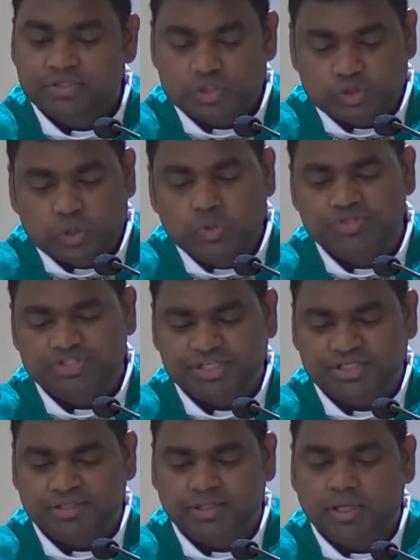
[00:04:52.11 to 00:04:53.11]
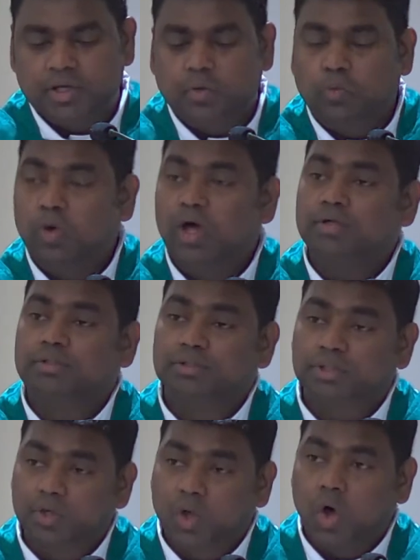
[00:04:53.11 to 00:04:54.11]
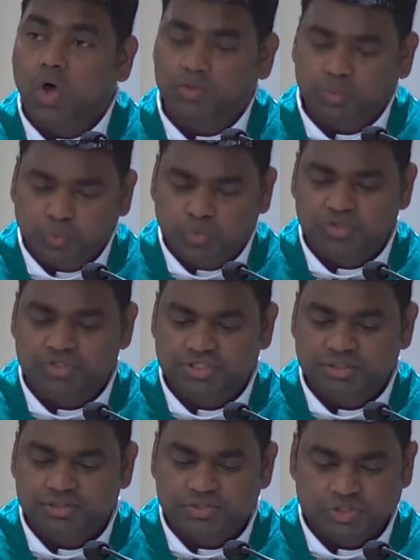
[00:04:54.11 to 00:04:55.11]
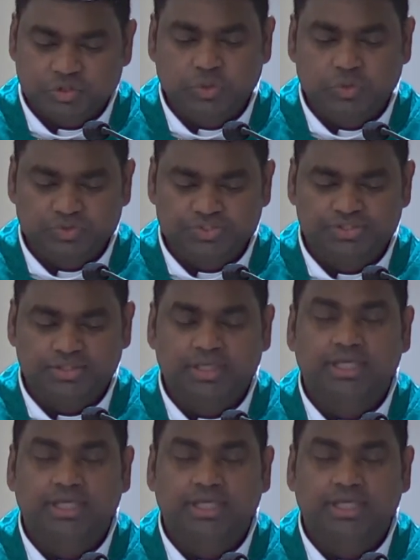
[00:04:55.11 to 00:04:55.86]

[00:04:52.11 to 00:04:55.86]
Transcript: choosing what God would choose